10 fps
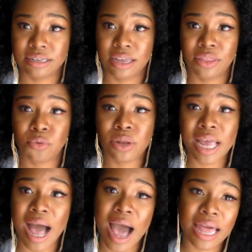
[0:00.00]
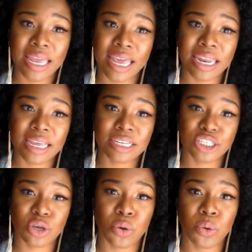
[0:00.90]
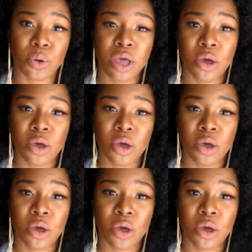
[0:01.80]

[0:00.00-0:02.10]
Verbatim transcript: And they're really hot-headed, so